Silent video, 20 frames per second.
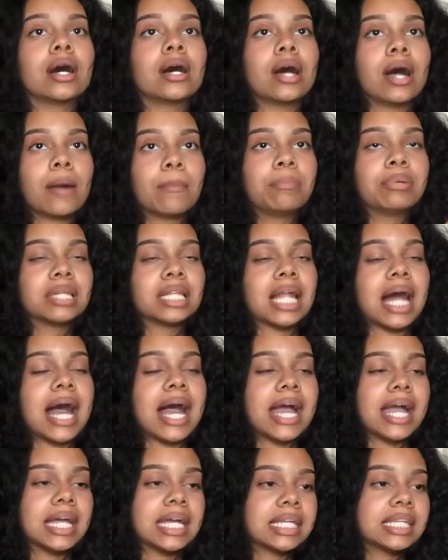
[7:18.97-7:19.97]

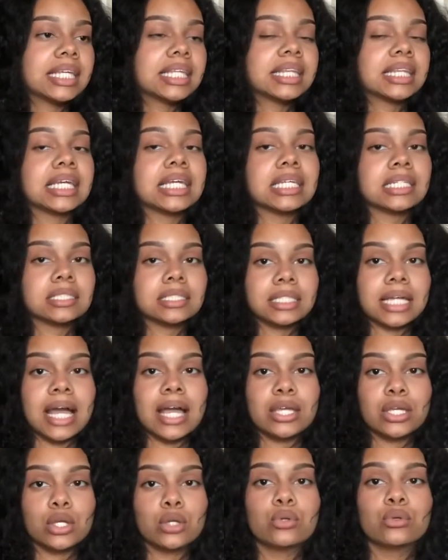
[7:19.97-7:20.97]
Apply the things
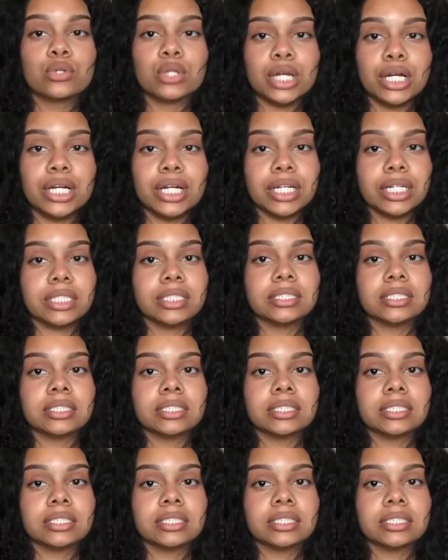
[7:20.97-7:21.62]
that you learn.